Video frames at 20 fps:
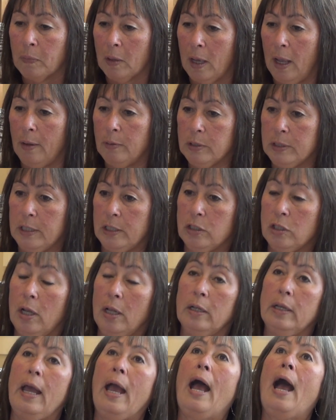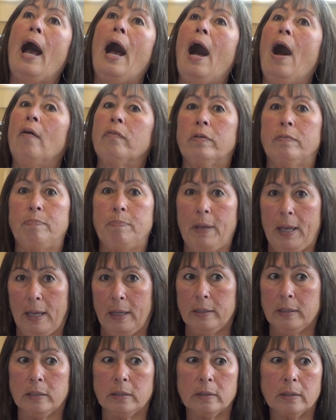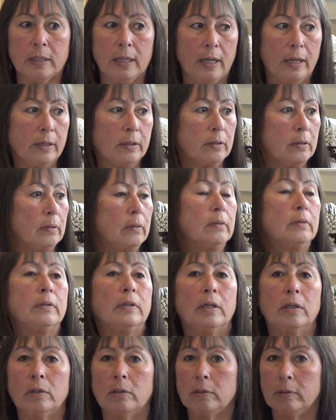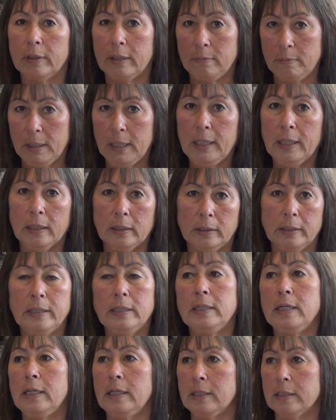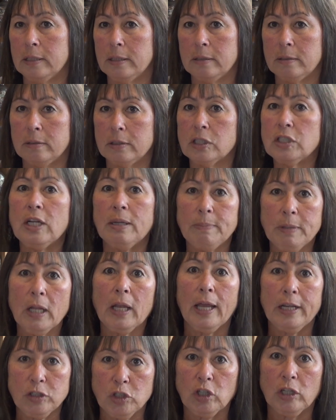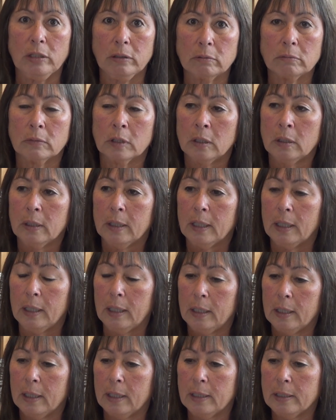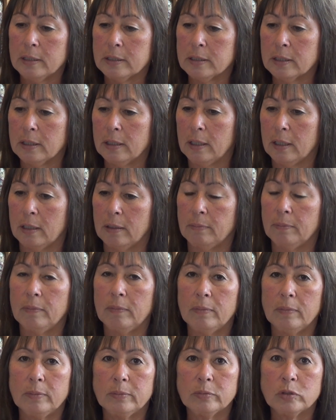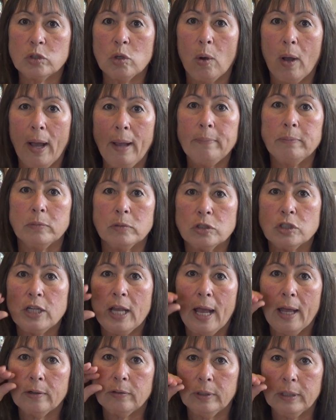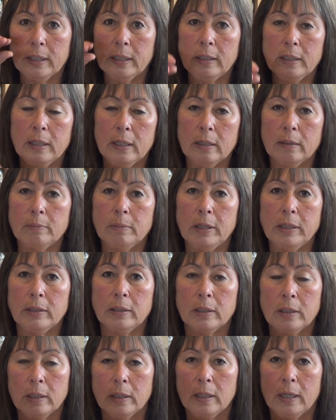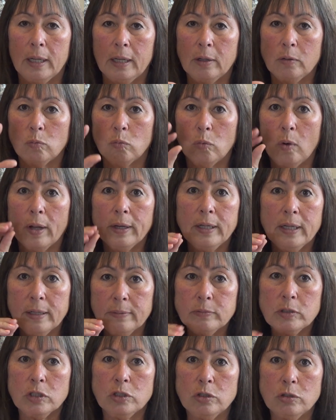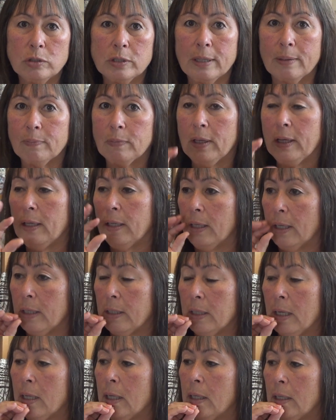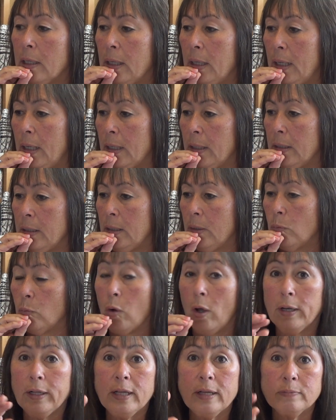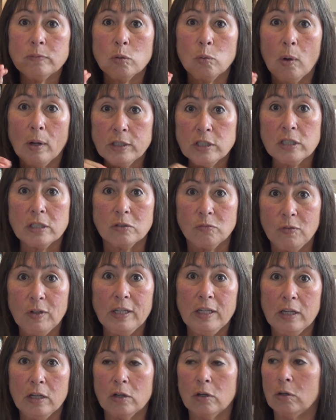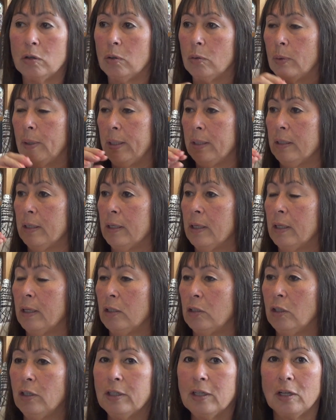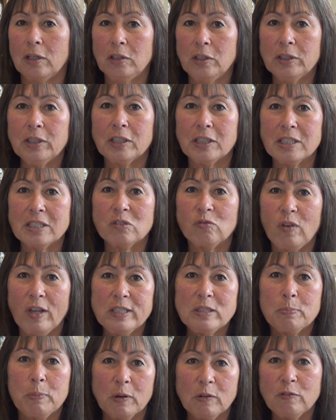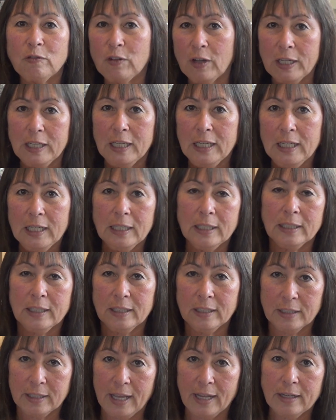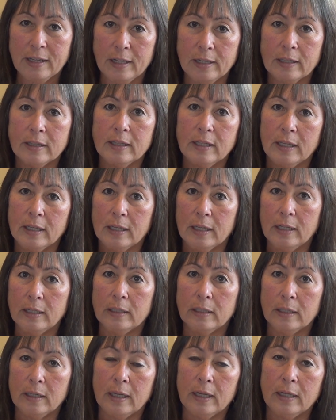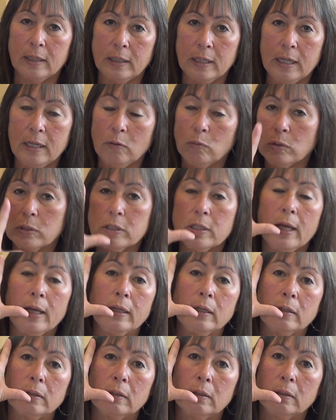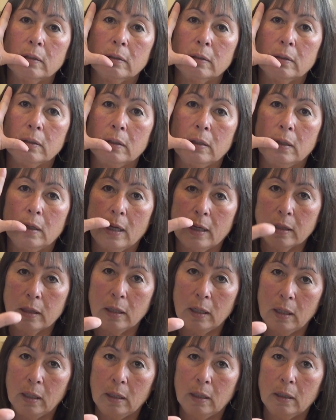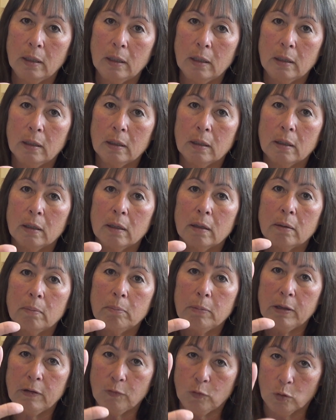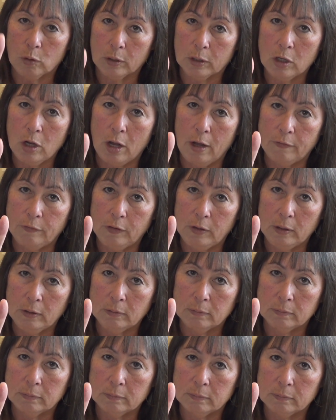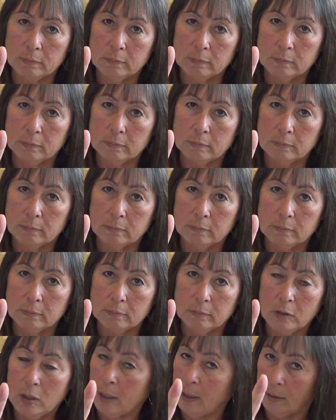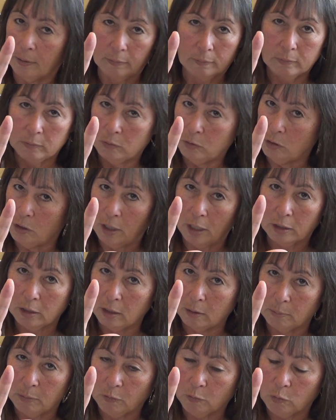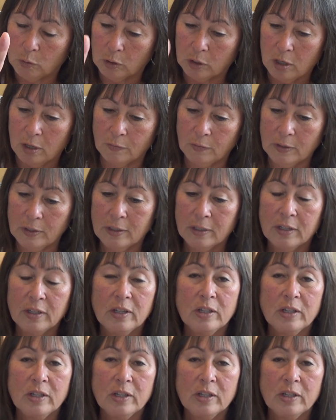I was that child out of bed that, you know, immediately needed stimulation. And so I'm chattering at him and wanting him to do something and wanting him to watch this video and look at this Facebook funny and that kind of thing. And he was like, nothing before coffee. Yeah, nothing before coffee.